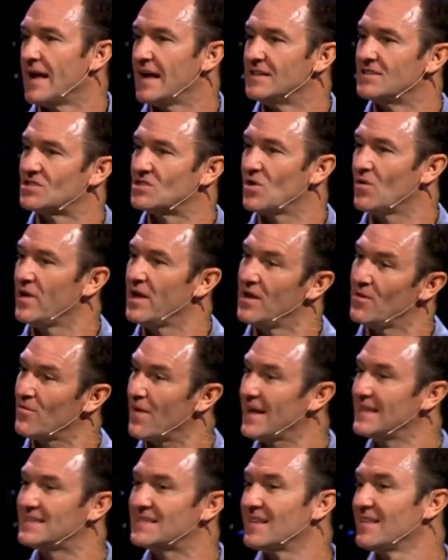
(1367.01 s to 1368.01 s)
And so he
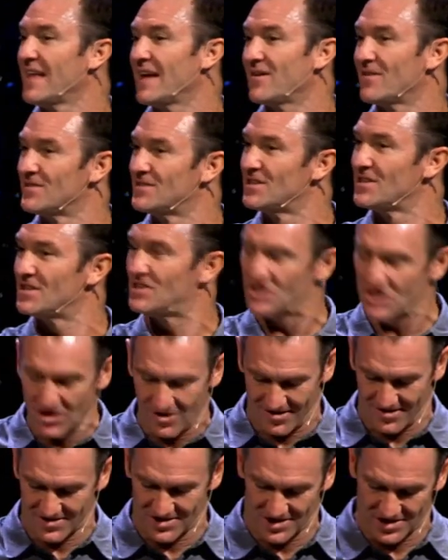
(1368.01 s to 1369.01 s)
writes a letter to the
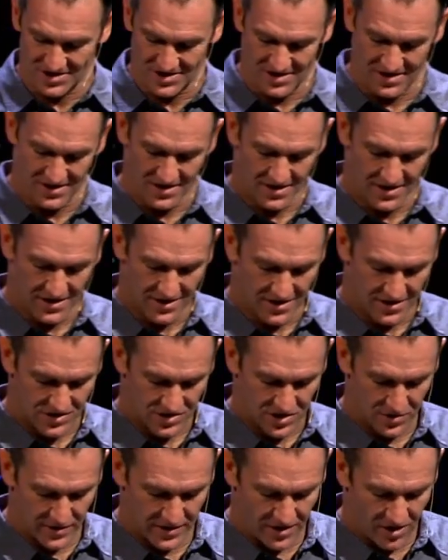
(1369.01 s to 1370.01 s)
church
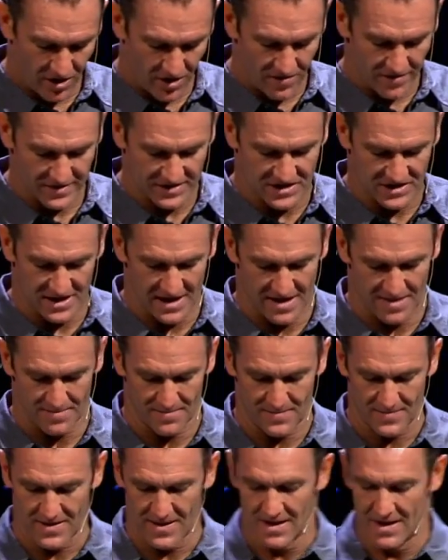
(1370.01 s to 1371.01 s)
to encourage
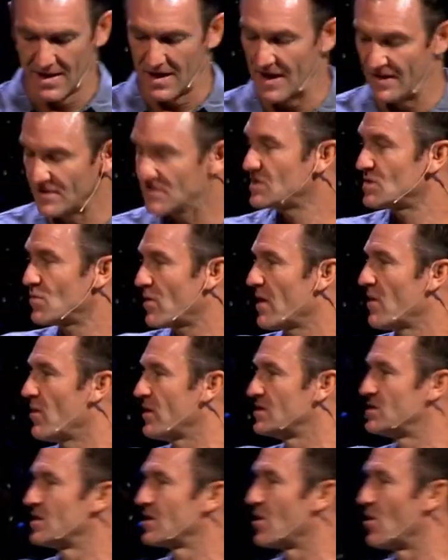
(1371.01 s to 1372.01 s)
them. And this is where I
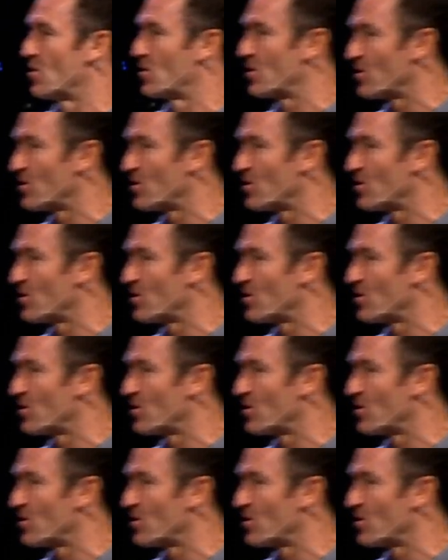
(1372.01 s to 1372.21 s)
want you to go.